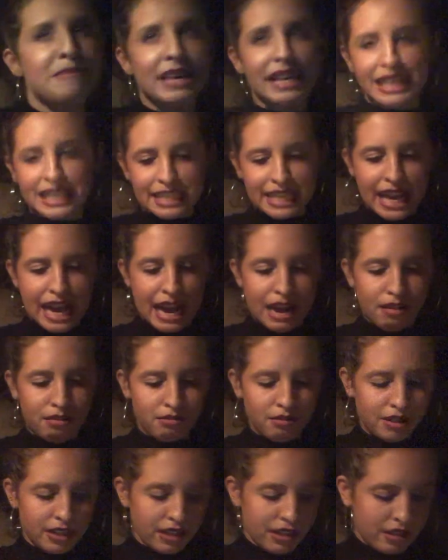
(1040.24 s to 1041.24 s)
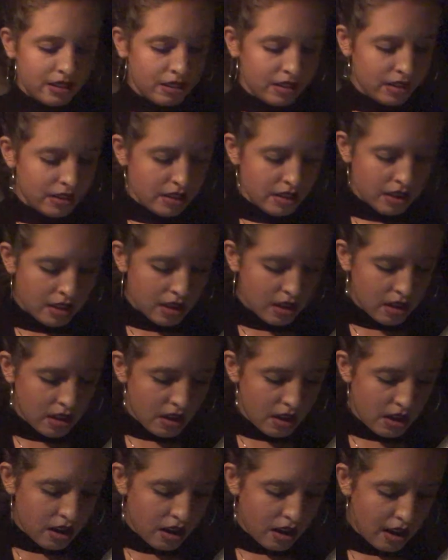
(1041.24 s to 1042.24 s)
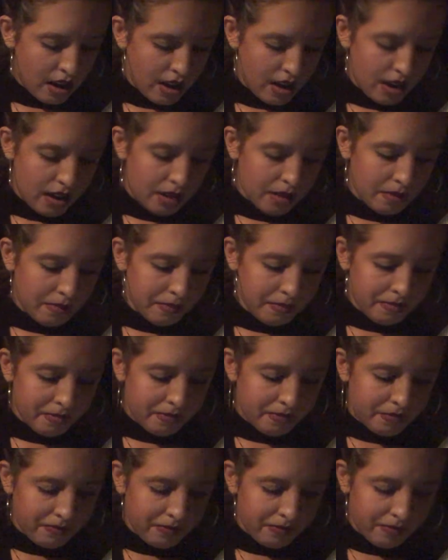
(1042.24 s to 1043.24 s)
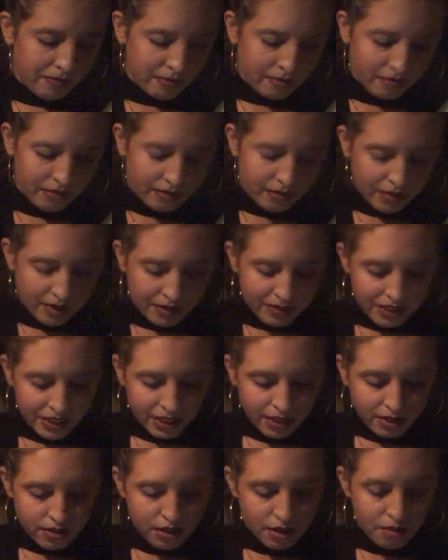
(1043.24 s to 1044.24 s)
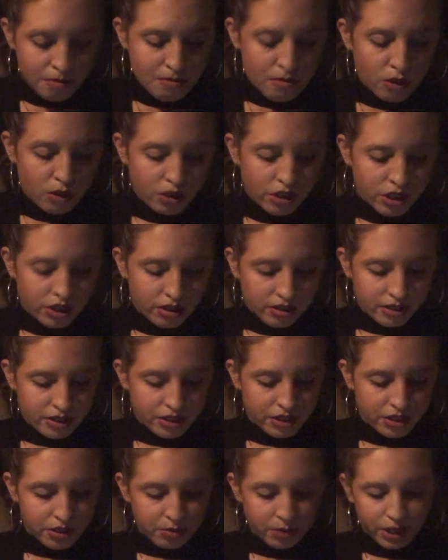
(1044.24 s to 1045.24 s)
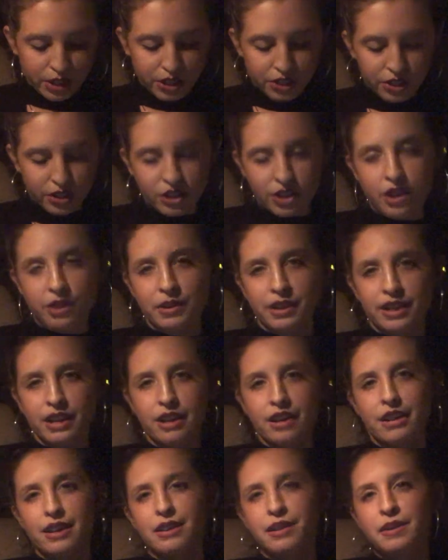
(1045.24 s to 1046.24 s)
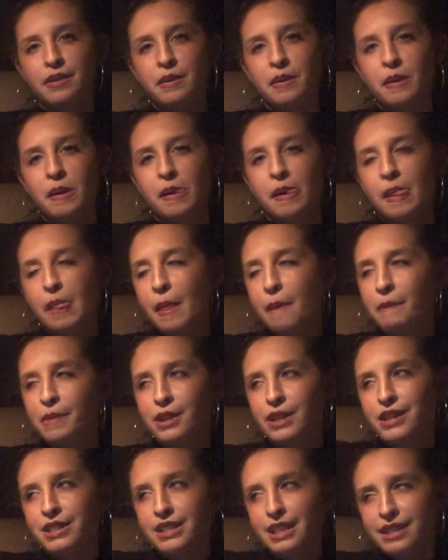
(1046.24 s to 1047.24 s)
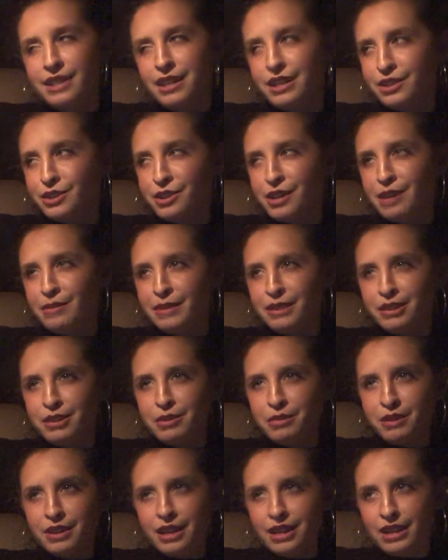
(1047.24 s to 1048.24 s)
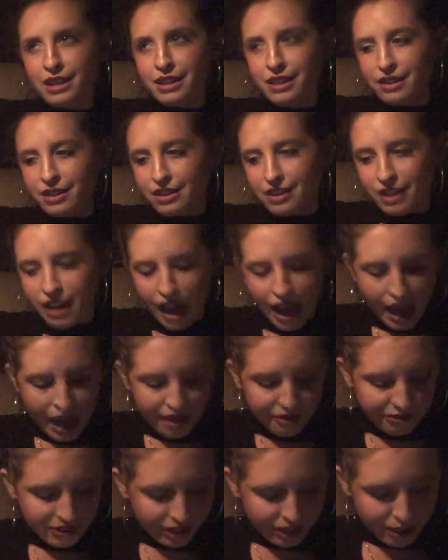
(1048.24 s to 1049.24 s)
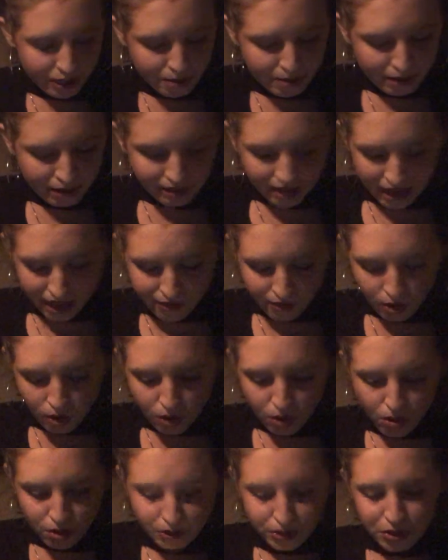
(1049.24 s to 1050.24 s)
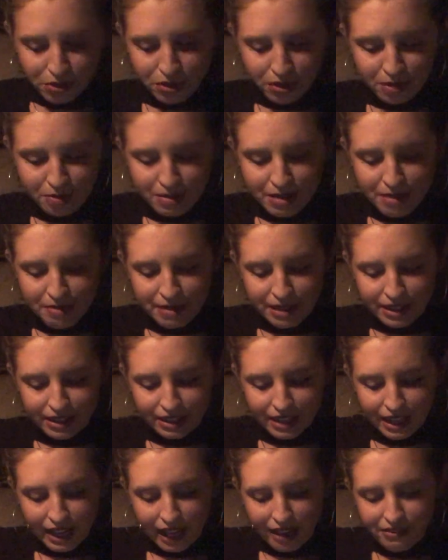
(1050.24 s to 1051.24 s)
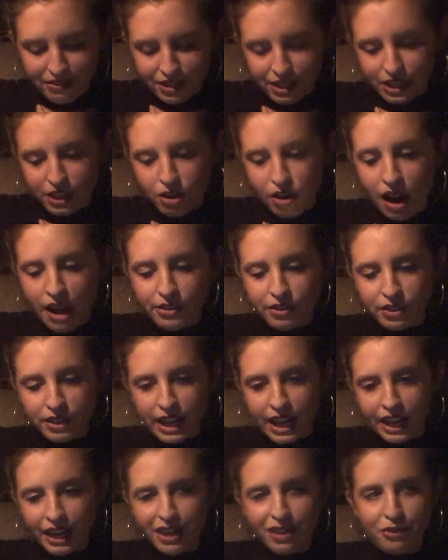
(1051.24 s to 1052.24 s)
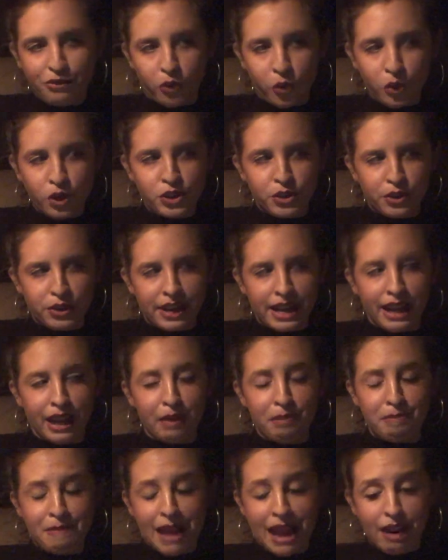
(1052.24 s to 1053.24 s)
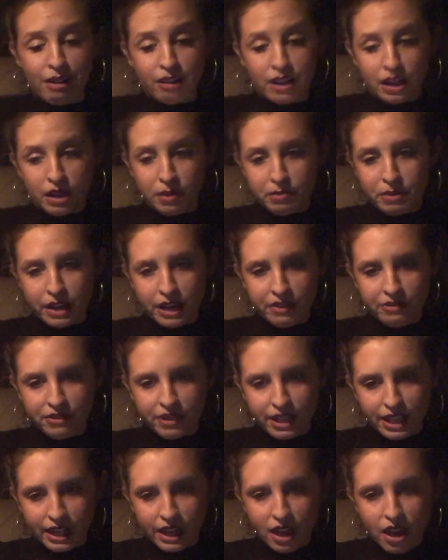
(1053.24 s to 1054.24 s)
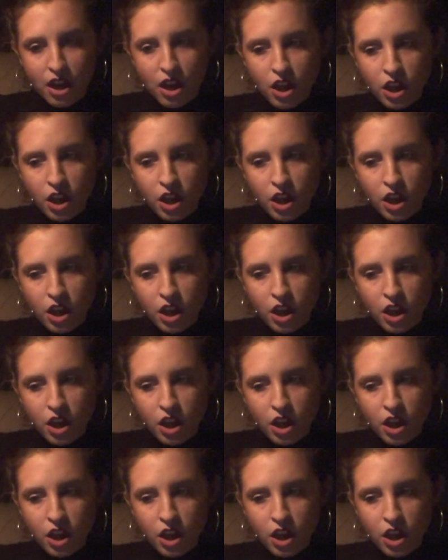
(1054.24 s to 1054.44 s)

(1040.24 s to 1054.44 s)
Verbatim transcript: makes out. Um, I think there's an emotional situation going on. But it looks like things are coming to an end. I, I feel like you're about to have a whole new commitment. Like, I feel like you're either getting divorced or getting married, but I feel like